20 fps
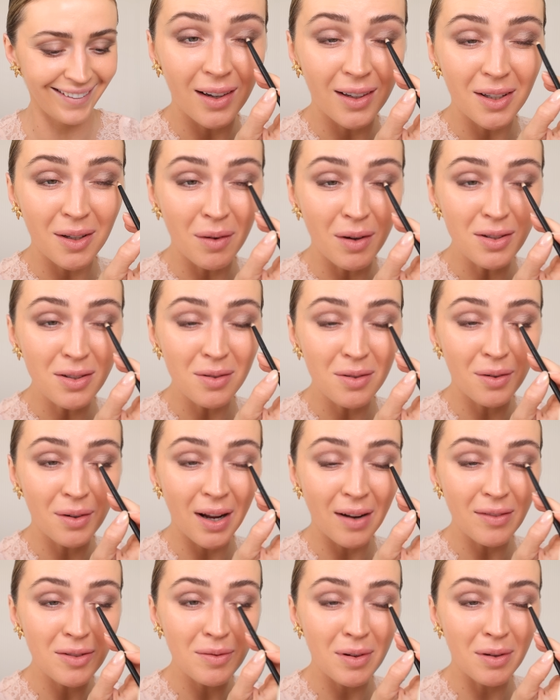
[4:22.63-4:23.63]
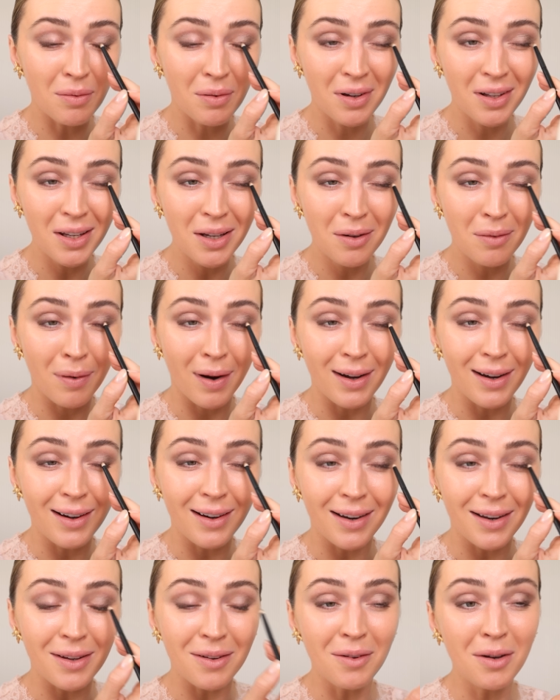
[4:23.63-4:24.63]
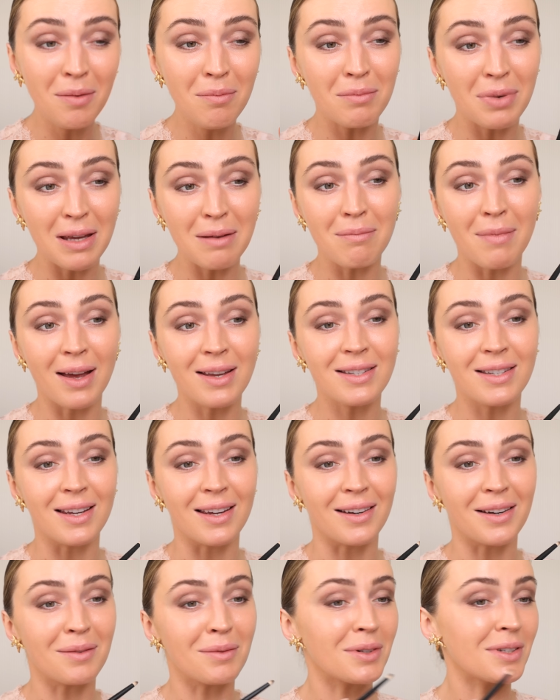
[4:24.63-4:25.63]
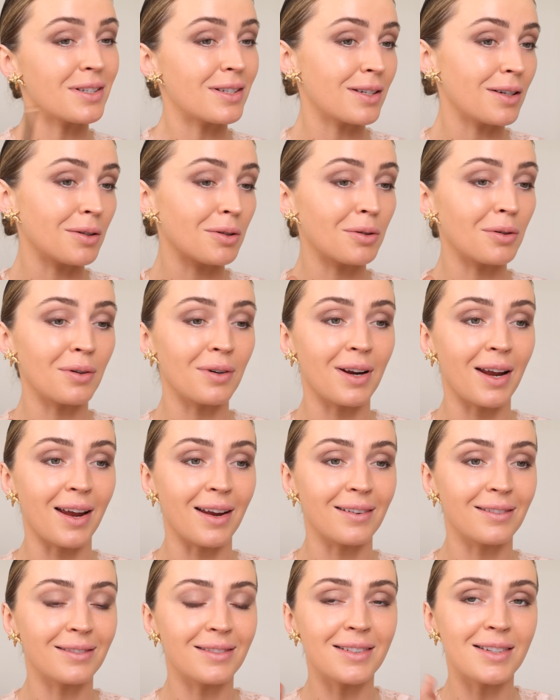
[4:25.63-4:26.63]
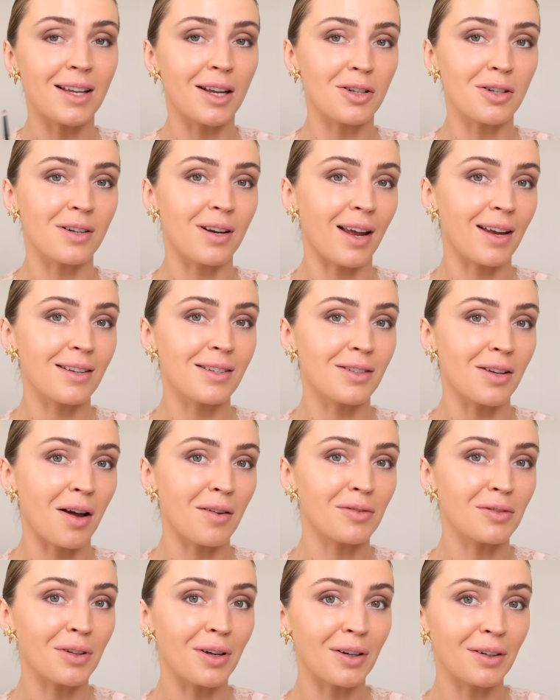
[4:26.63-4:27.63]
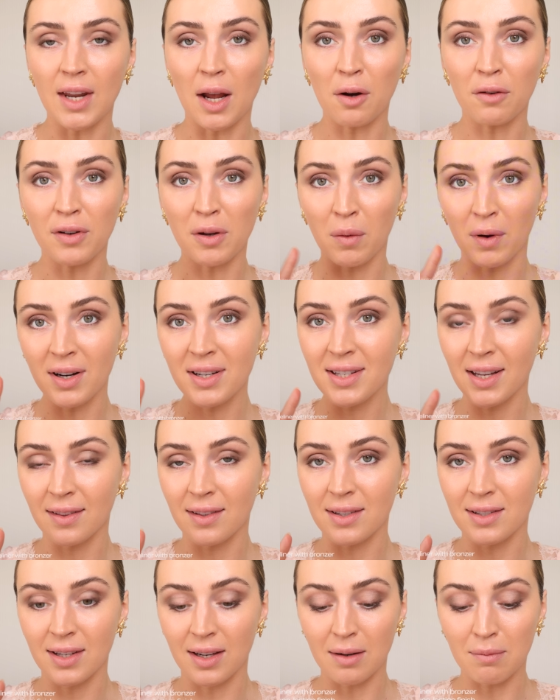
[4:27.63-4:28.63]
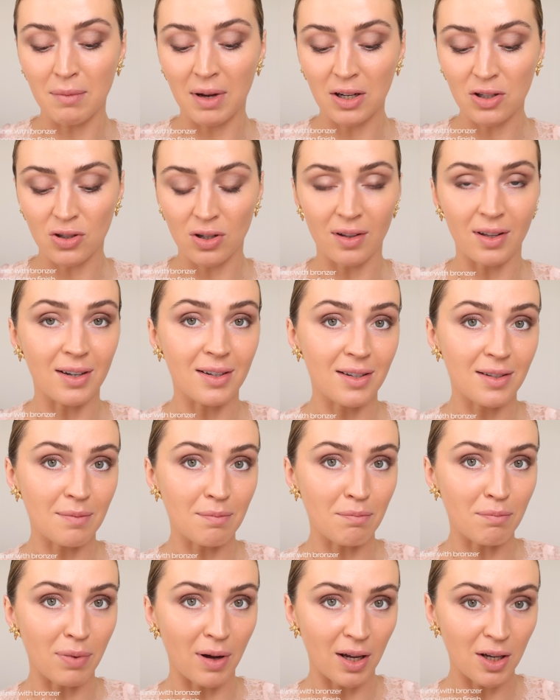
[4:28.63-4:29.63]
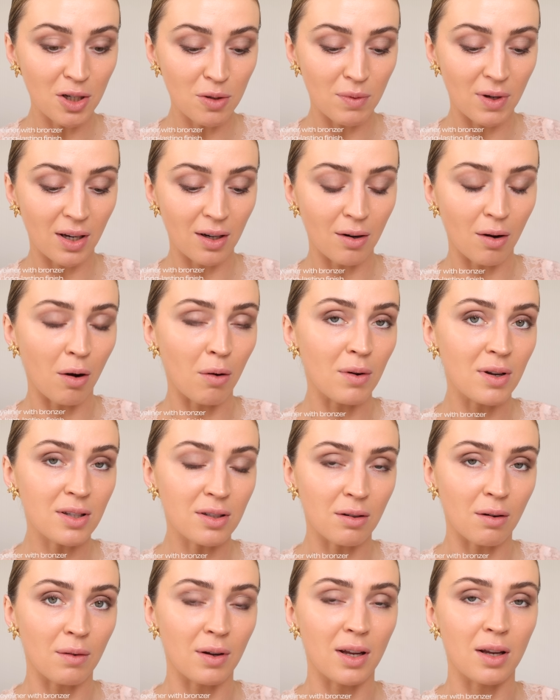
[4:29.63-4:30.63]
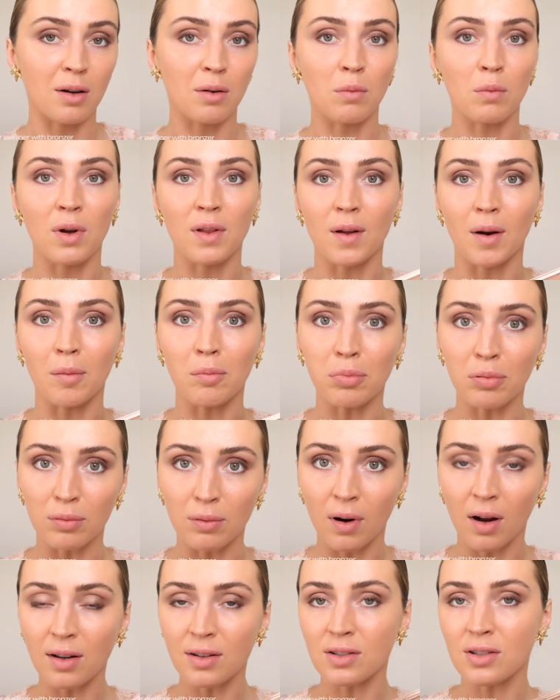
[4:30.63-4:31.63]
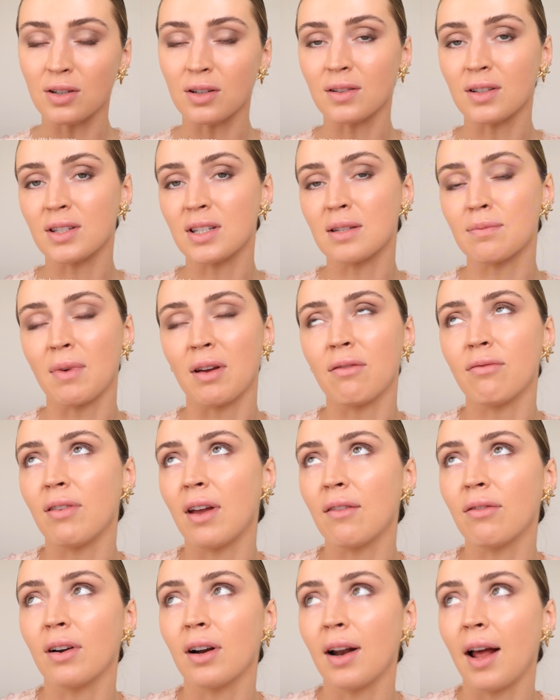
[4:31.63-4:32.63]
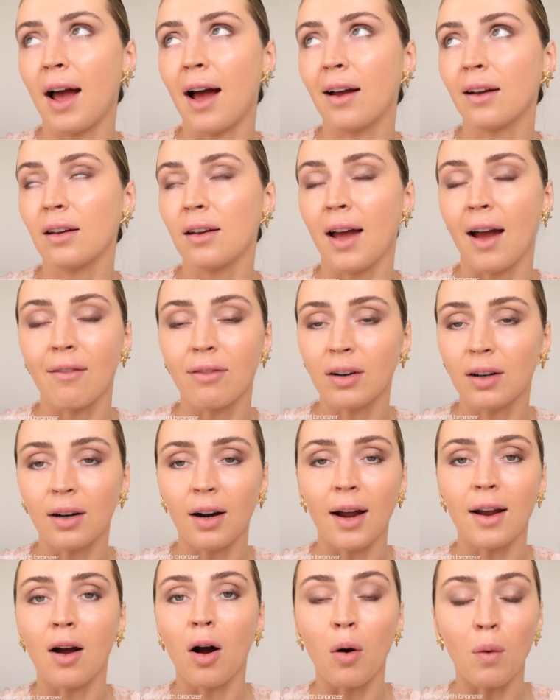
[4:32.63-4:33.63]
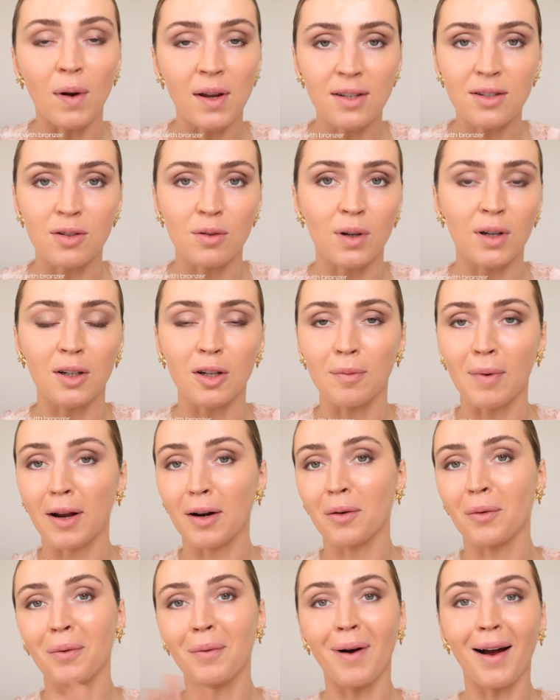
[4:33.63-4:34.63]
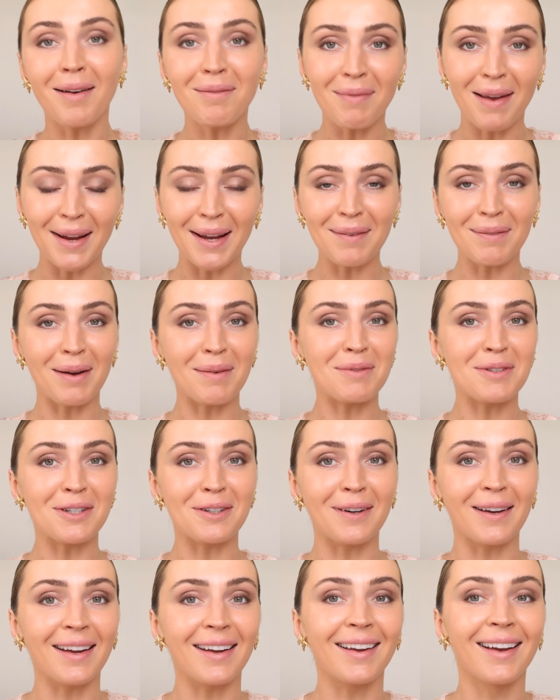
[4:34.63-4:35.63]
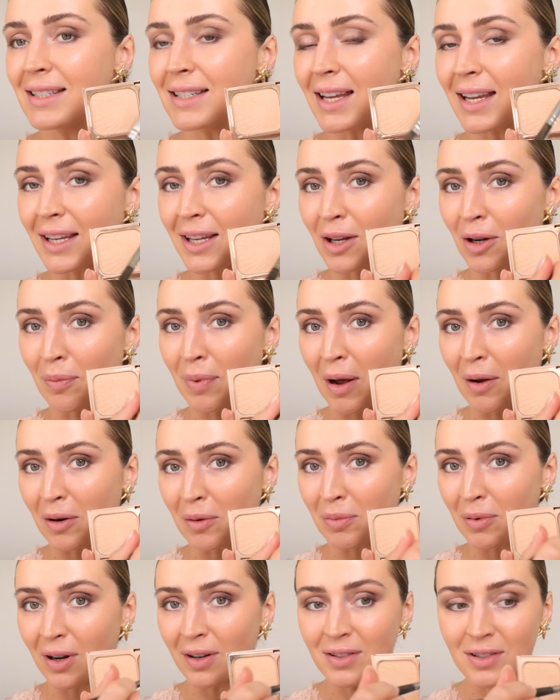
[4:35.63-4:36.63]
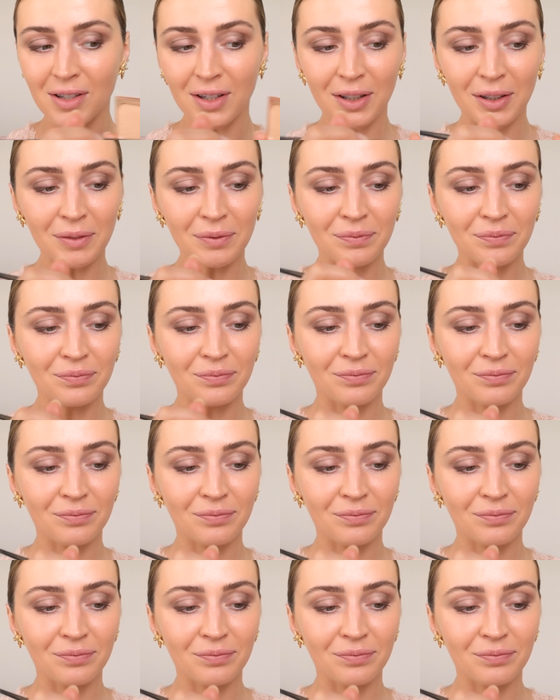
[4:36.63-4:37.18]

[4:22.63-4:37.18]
And you also don't have to be really great at it. You can be messy and it will still create such a nice soft look. Now, if we want to set this in and make sure that it doesn't budge, we can always go in with our bronzer. This is my favorite hack ever. I always do it no matter what makeup I'm doing. Taking your powder bronzer,